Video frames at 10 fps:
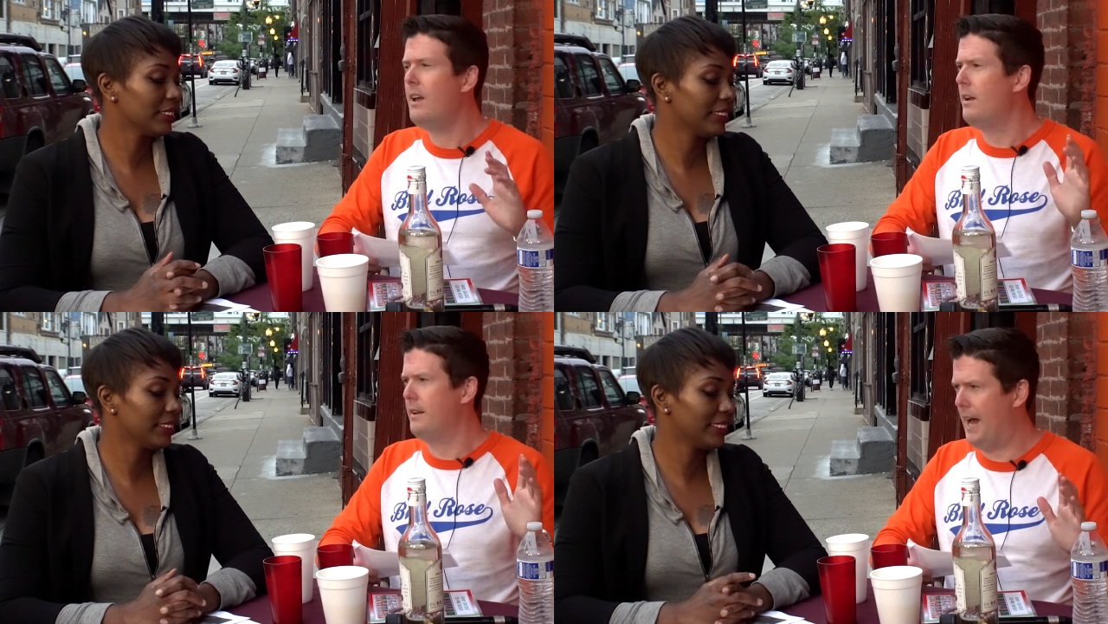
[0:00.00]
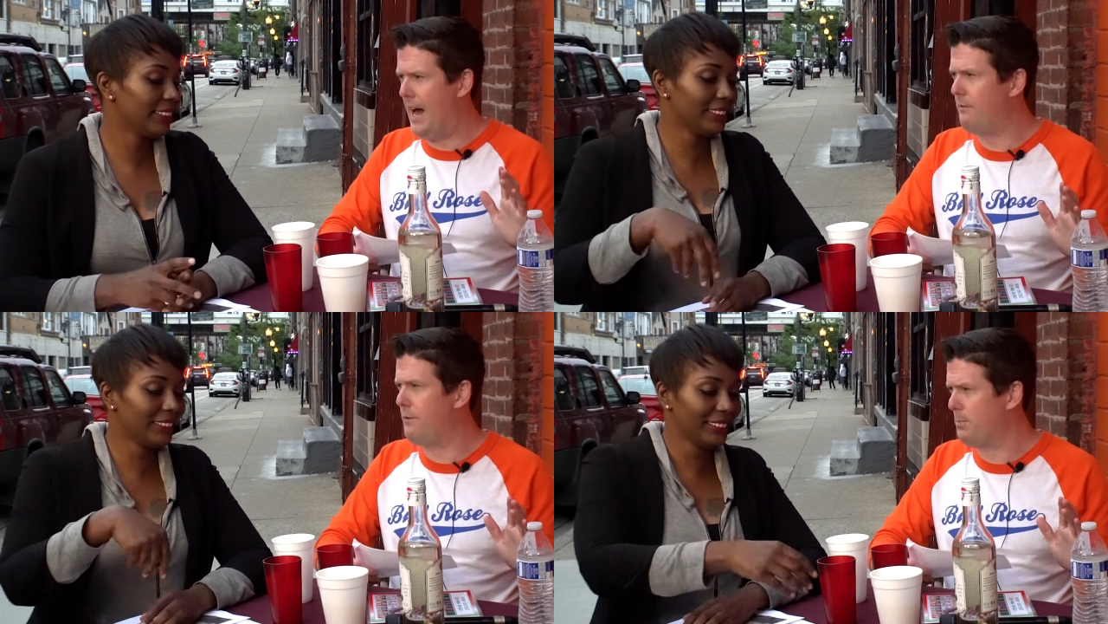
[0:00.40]
Speaker 1: non
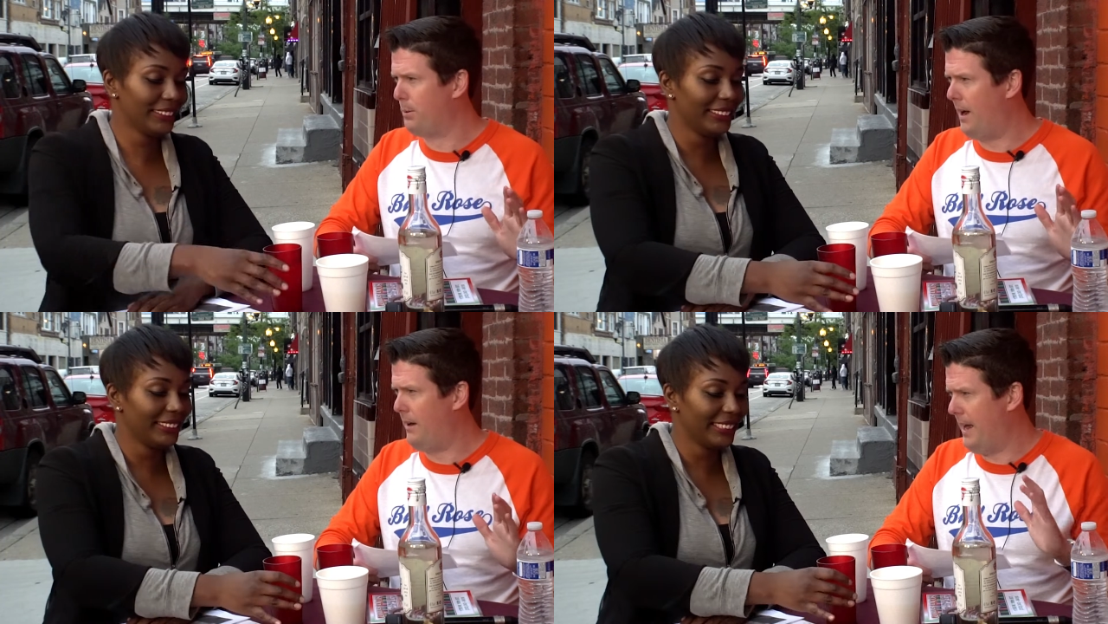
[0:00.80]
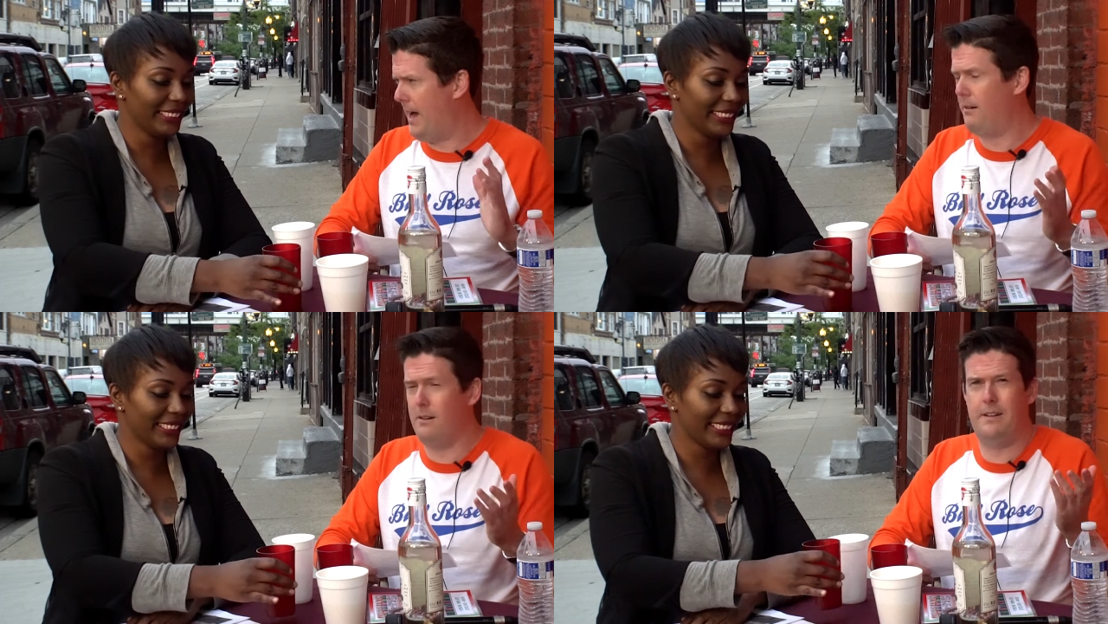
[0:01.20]
for non
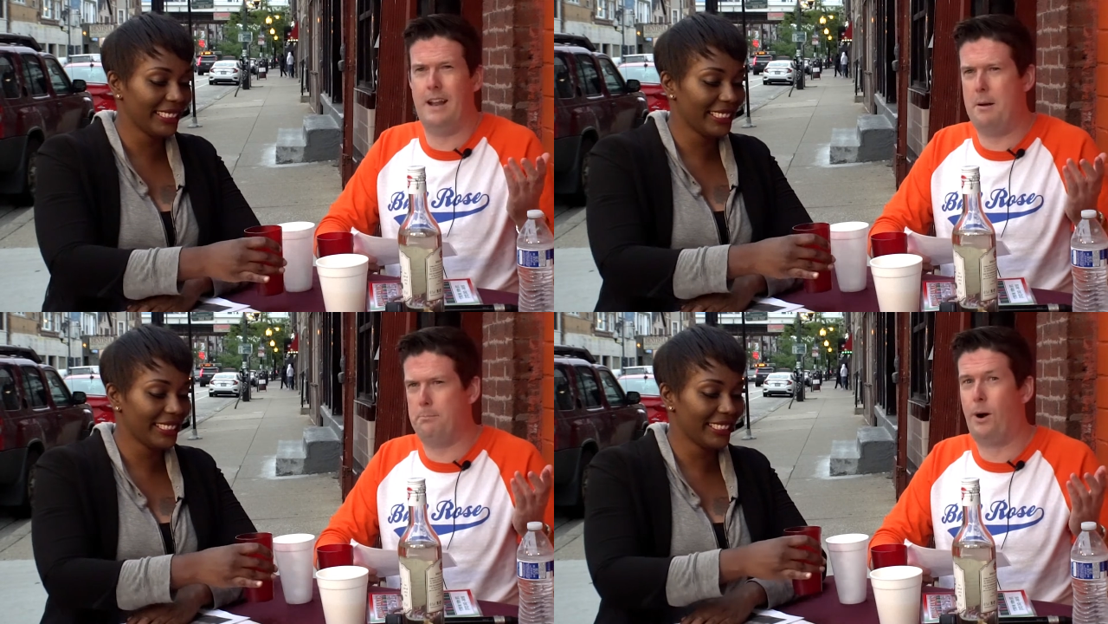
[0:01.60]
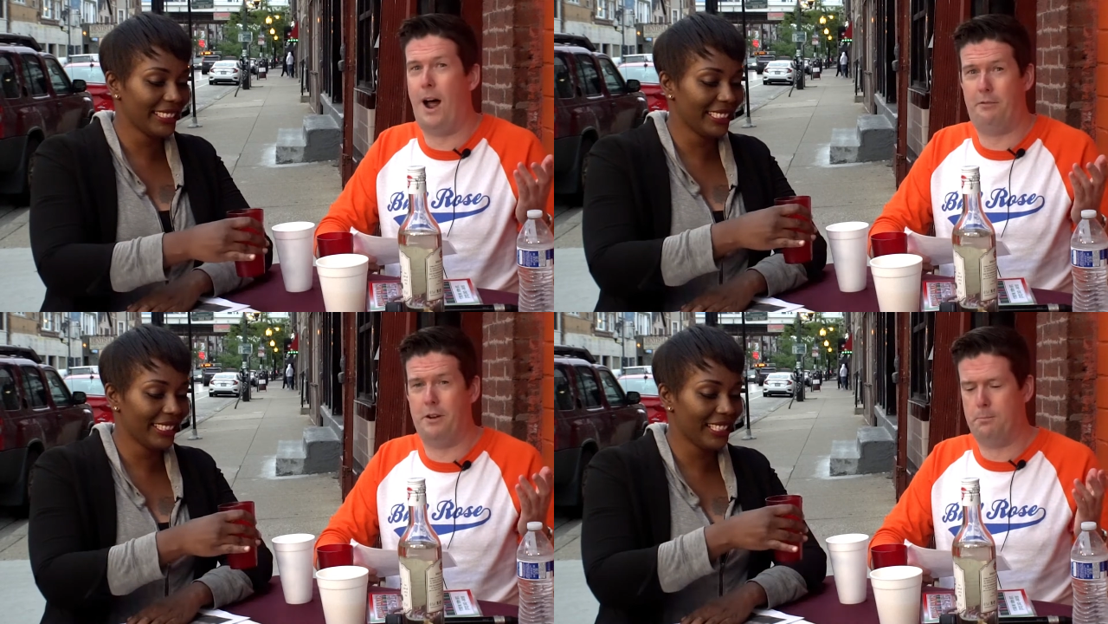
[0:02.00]

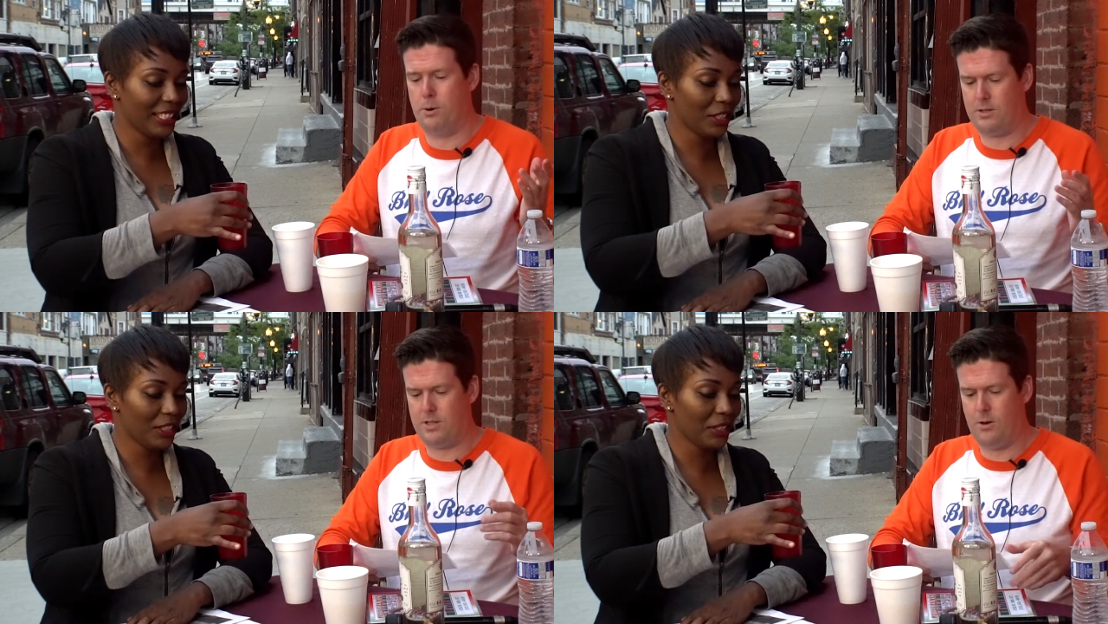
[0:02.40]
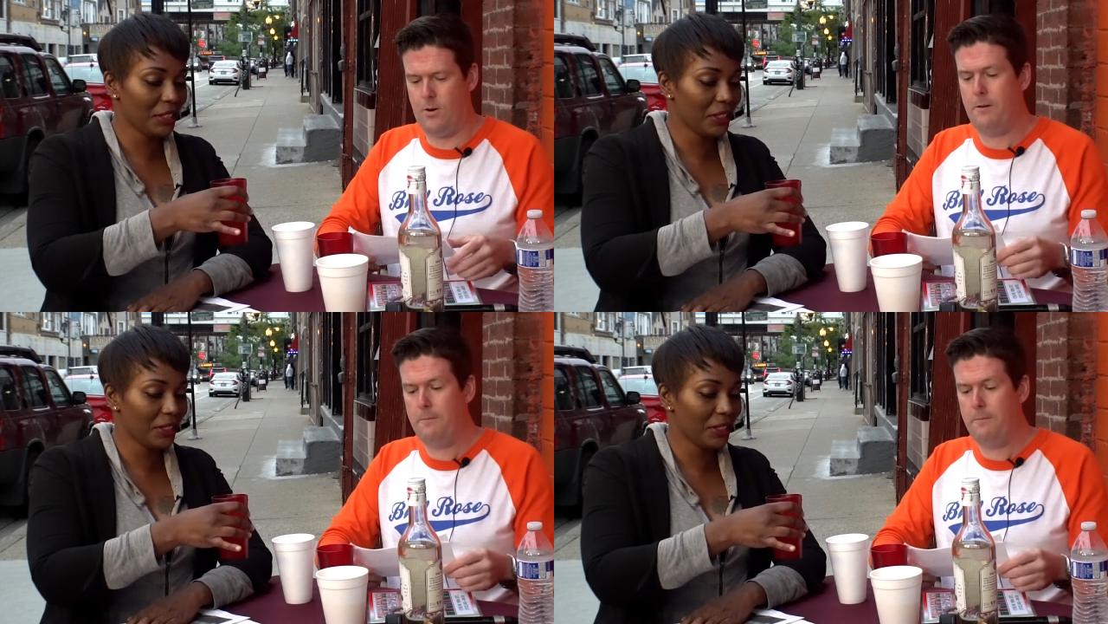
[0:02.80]
nonprofit bookstore.